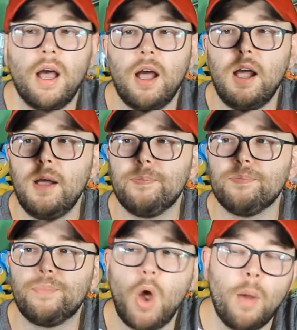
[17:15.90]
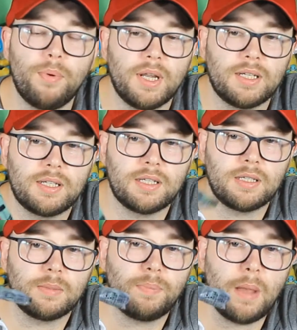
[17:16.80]

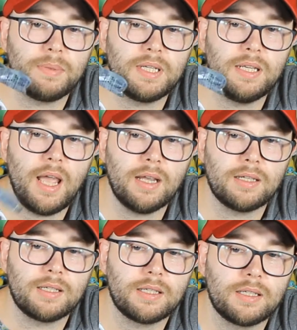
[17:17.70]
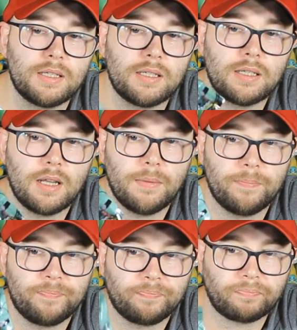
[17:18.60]
Burbrix, Pepsi Nex,
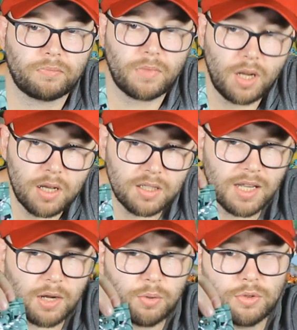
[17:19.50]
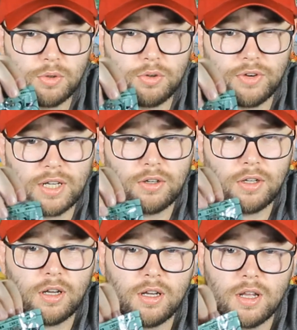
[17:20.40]
Zaku 2 green
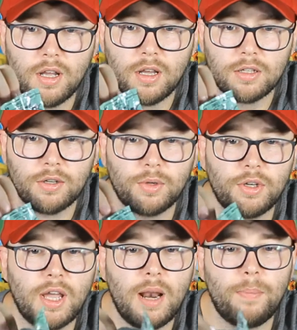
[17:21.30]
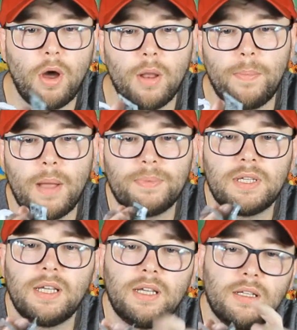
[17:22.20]
colour. So you get a bottle of
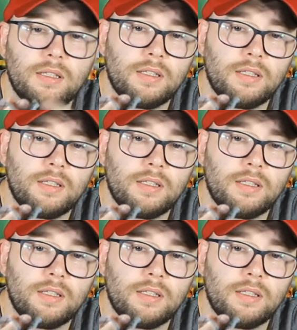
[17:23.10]
Pepsi.